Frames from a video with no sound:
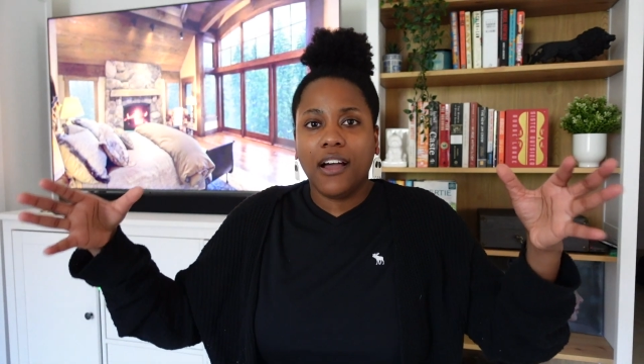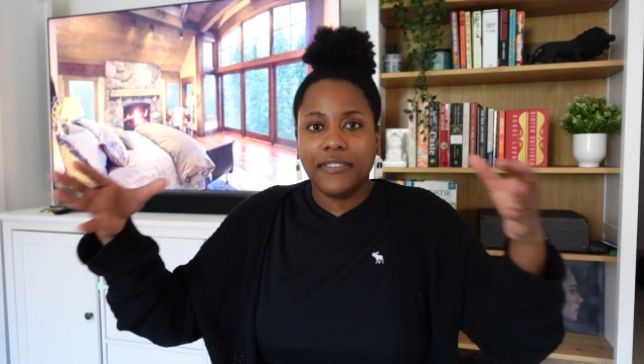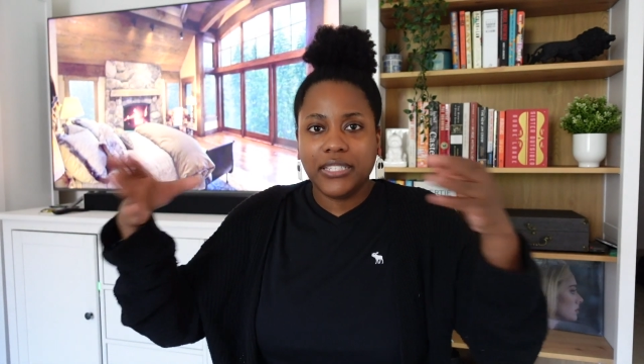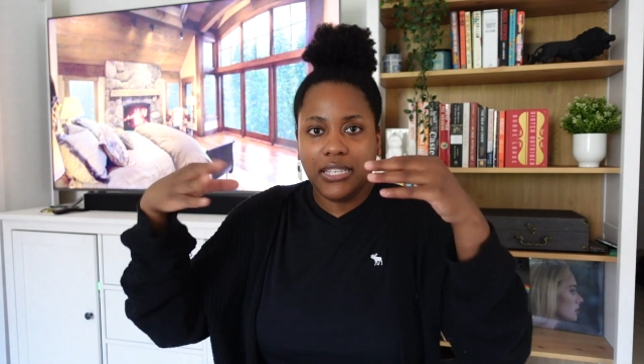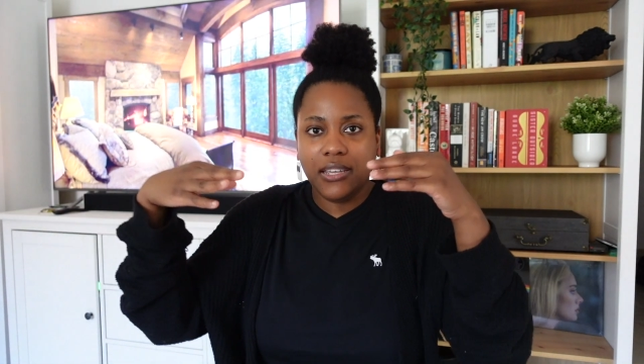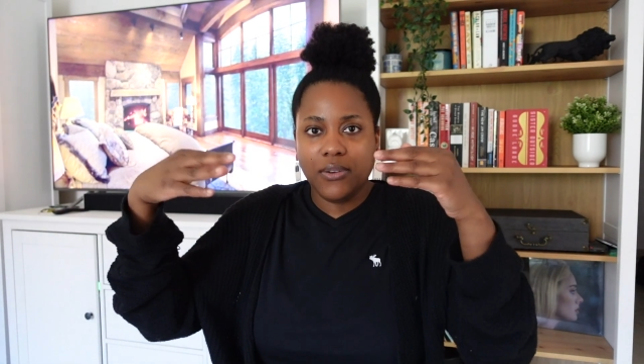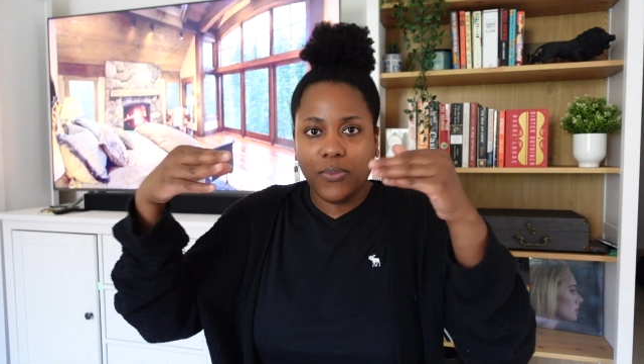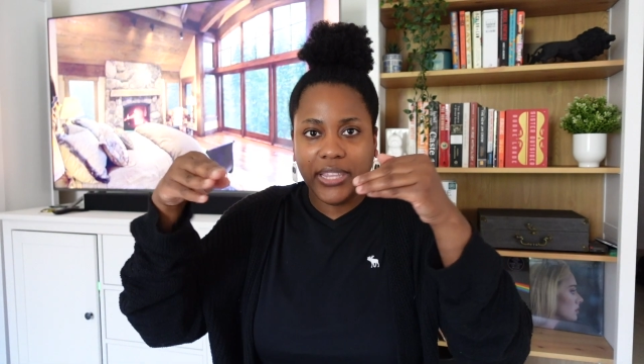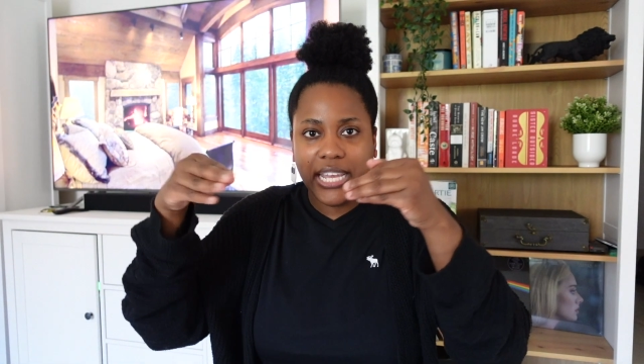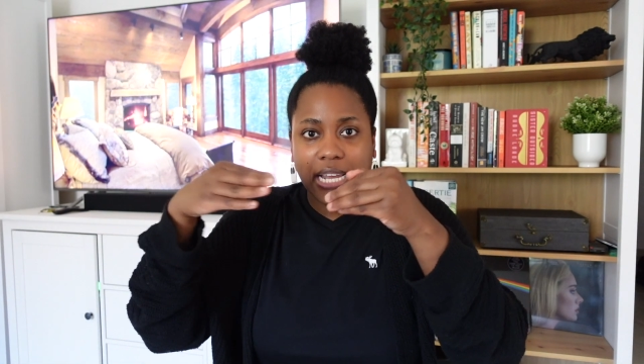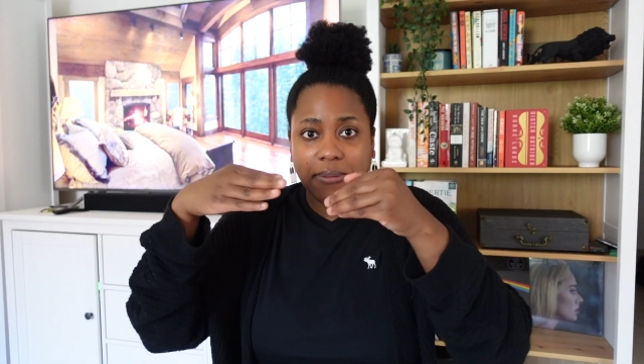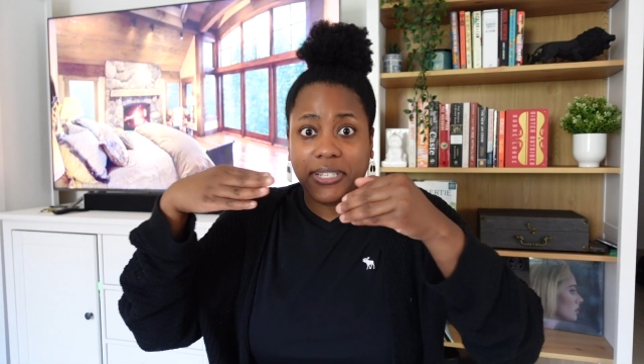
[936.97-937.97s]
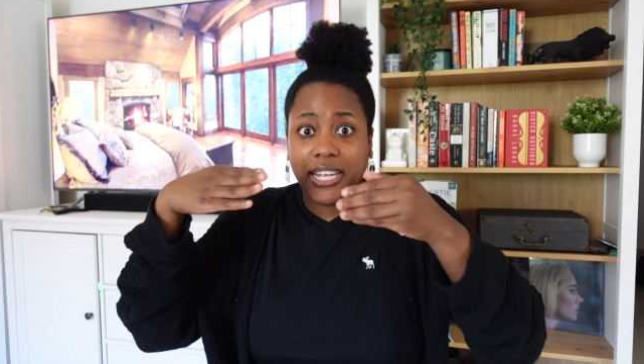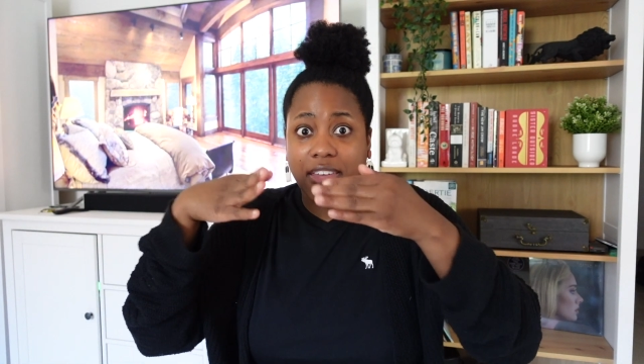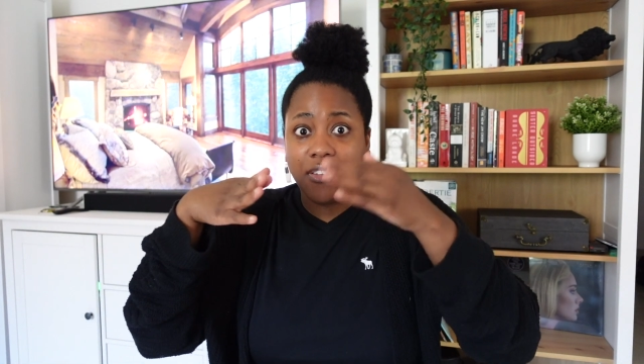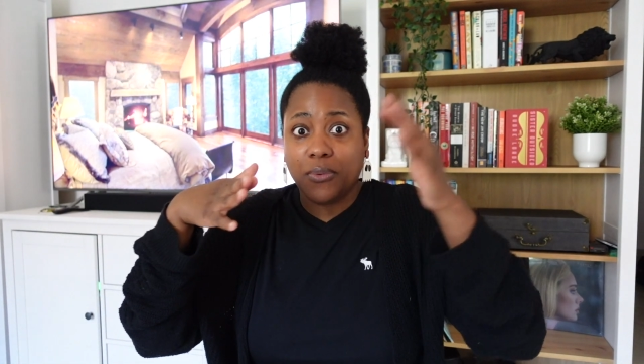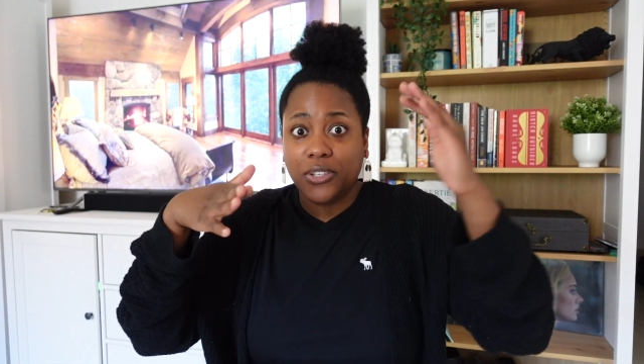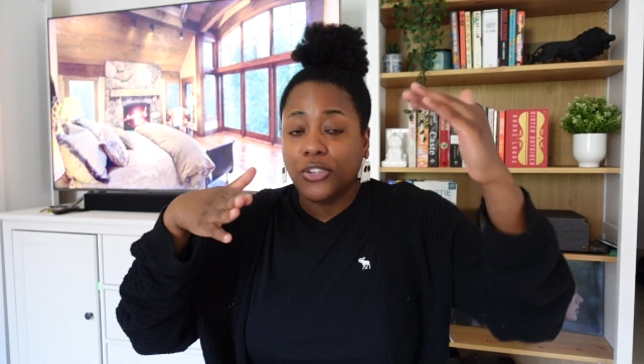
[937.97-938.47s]
obviously, when they come
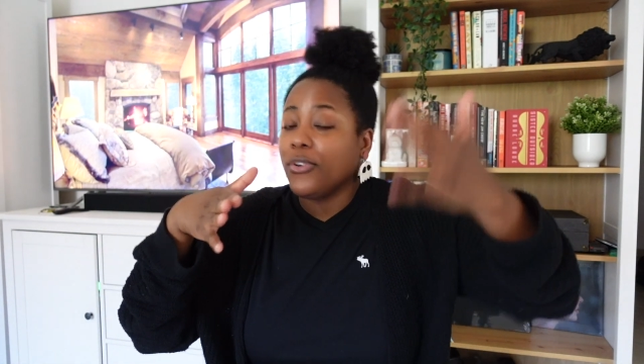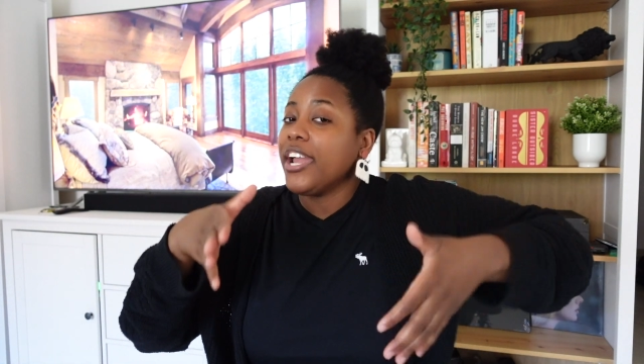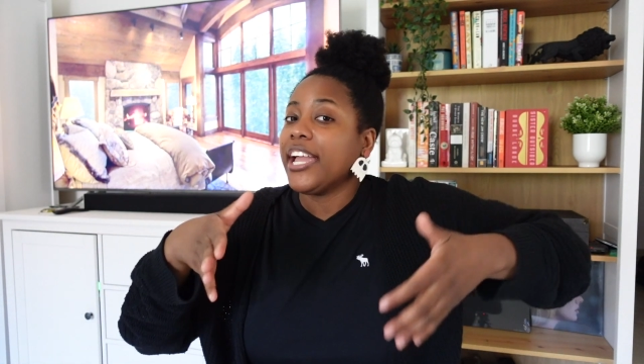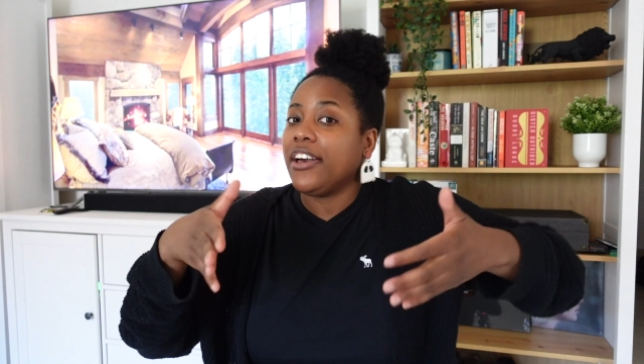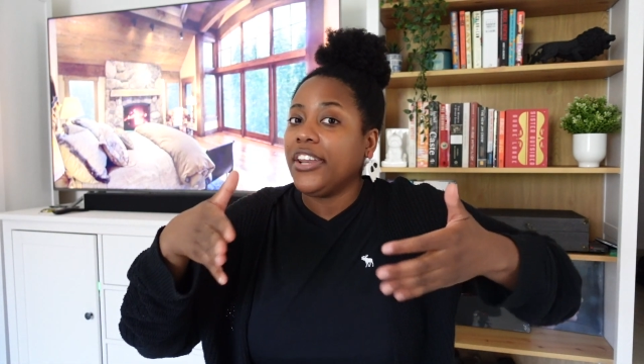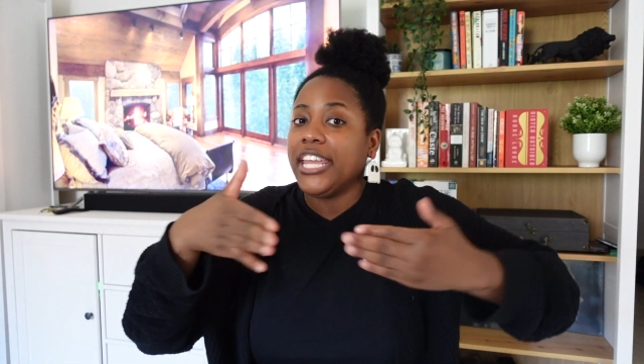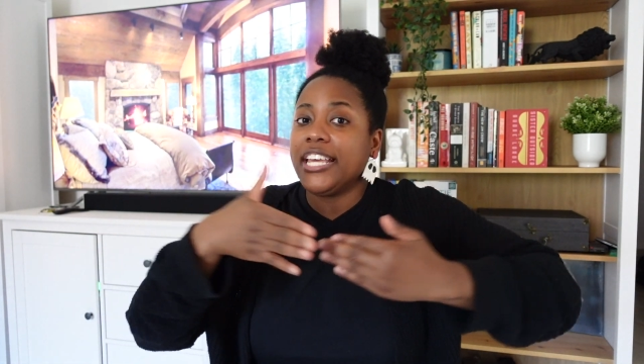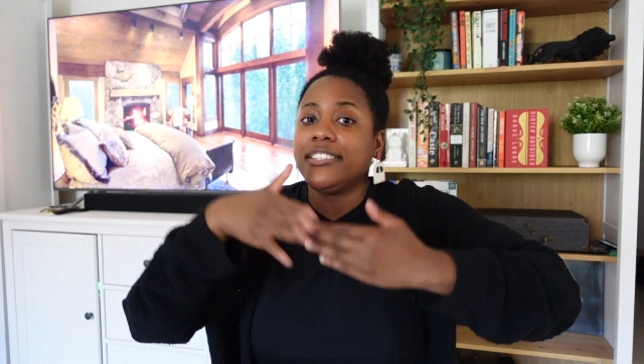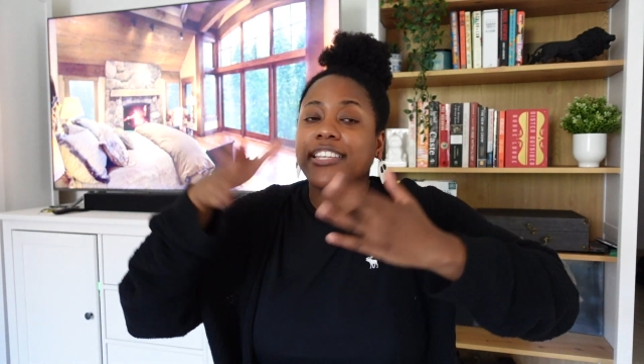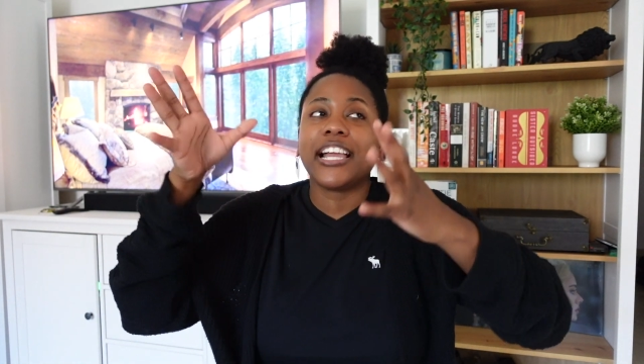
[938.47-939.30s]
together, once Grant County ends,